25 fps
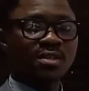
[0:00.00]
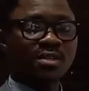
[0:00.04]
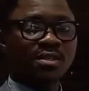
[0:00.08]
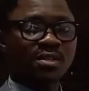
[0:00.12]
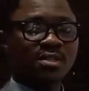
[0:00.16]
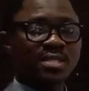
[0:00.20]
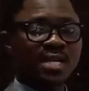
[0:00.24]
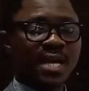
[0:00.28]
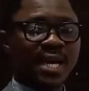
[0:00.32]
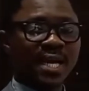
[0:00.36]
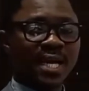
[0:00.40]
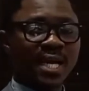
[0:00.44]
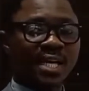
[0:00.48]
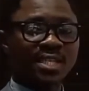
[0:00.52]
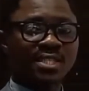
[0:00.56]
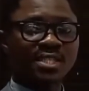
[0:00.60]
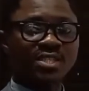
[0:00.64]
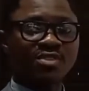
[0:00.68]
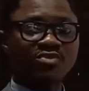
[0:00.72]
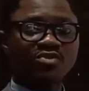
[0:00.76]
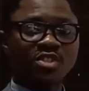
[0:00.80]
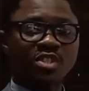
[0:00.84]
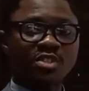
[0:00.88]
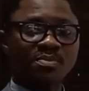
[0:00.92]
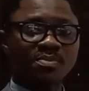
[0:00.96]
the accounting
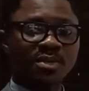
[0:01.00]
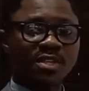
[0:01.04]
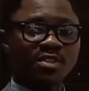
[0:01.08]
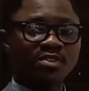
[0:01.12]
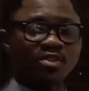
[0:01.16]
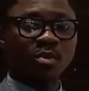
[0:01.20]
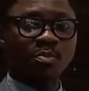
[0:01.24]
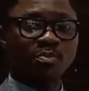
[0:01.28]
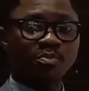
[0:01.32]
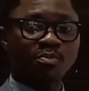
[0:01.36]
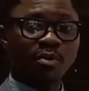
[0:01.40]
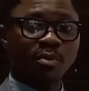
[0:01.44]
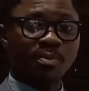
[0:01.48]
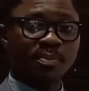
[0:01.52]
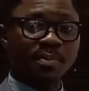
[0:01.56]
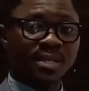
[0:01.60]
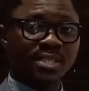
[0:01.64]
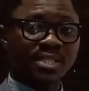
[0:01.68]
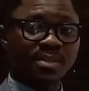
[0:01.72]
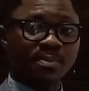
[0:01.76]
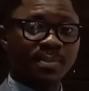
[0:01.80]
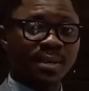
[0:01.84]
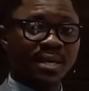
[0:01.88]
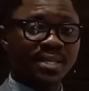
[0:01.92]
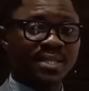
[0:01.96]
treatment of property,
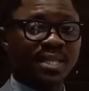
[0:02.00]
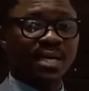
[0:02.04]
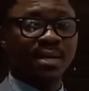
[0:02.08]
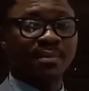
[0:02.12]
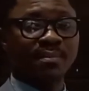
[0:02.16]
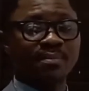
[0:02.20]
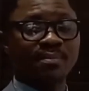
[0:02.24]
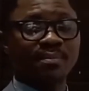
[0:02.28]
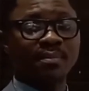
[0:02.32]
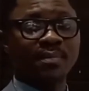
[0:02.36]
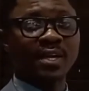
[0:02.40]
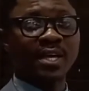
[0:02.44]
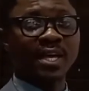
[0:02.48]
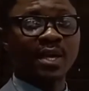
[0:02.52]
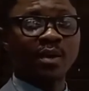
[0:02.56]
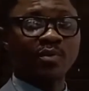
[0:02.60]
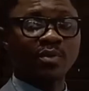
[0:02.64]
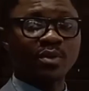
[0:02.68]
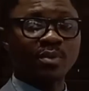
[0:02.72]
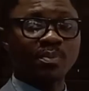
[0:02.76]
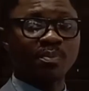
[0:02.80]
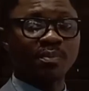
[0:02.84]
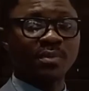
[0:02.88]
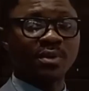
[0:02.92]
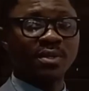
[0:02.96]
plant, and
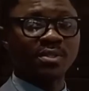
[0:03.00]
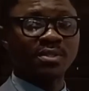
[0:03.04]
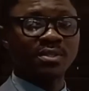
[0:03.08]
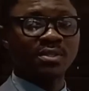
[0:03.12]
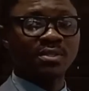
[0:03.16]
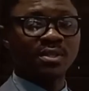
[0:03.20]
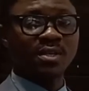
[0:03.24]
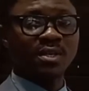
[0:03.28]
equipment